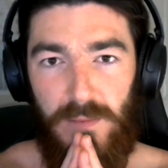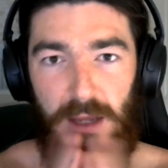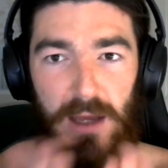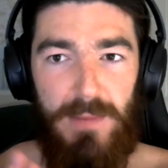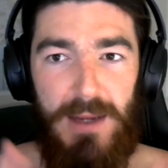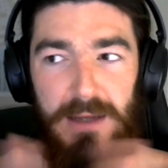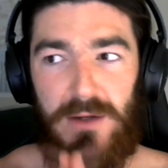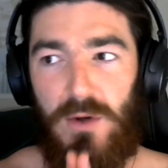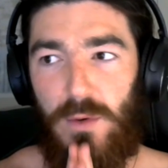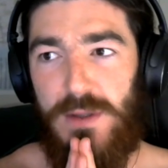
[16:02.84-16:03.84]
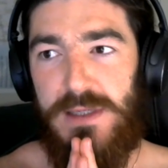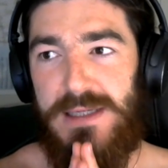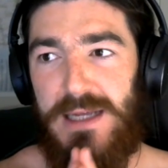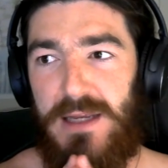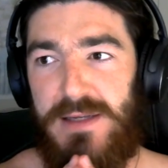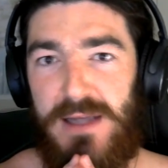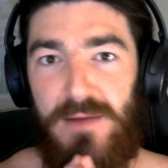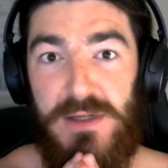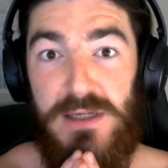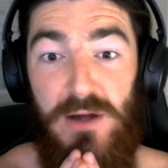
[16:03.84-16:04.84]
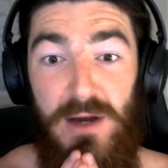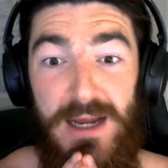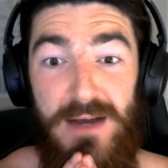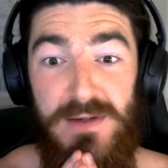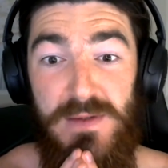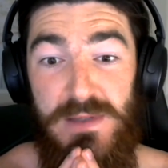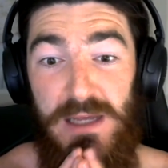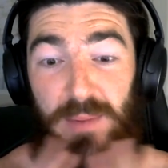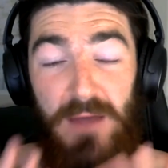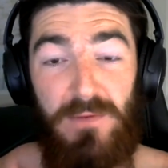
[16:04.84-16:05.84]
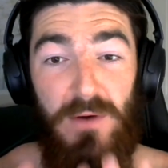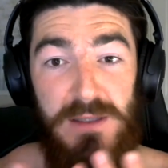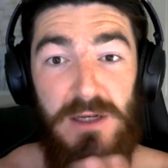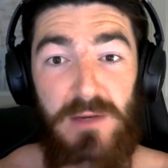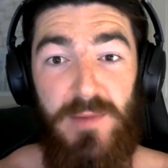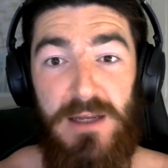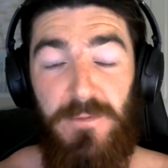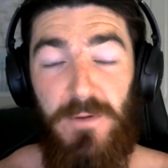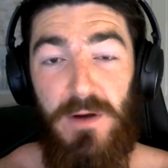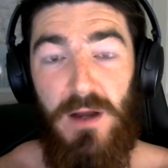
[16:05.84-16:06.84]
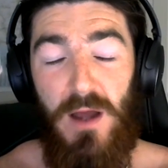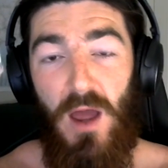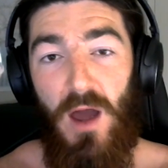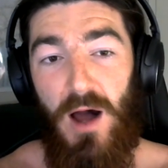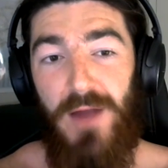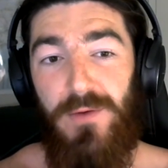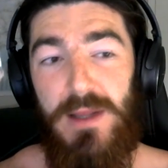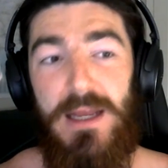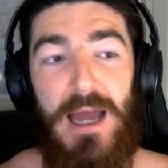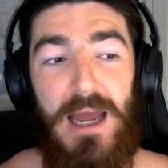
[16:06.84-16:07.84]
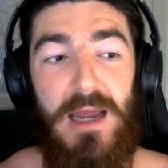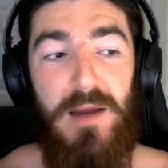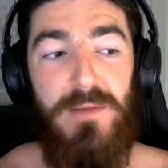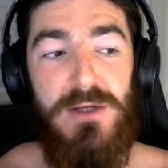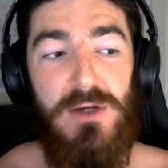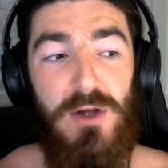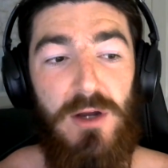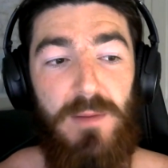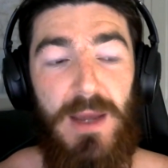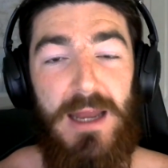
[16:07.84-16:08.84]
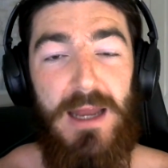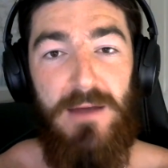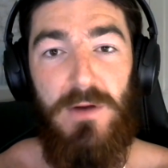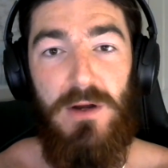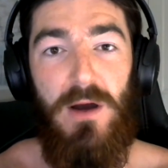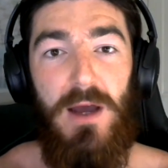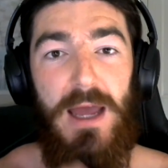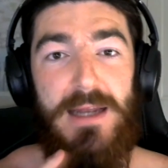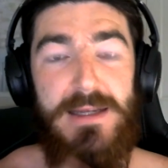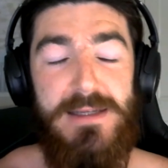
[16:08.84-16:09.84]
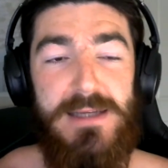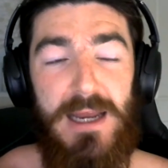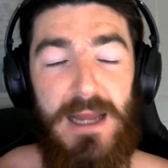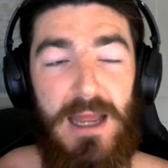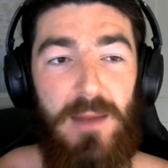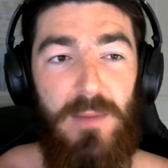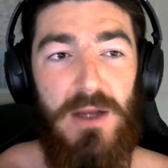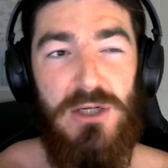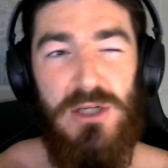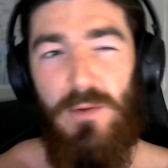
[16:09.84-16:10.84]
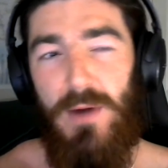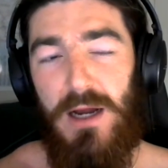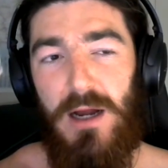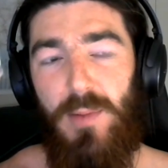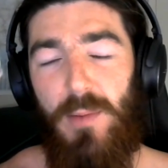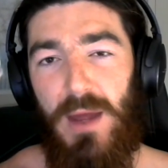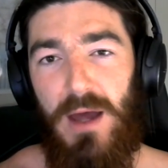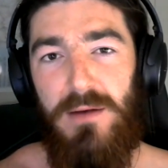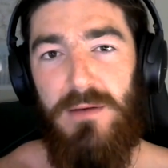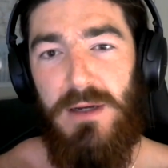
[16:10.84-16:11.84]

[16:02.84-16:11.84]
yeah, I mean, quantity, 7 to 9 hours of sleep. Everyone's going to be different. I really aim to go to bed every night at 10 a.m. I usually wake up about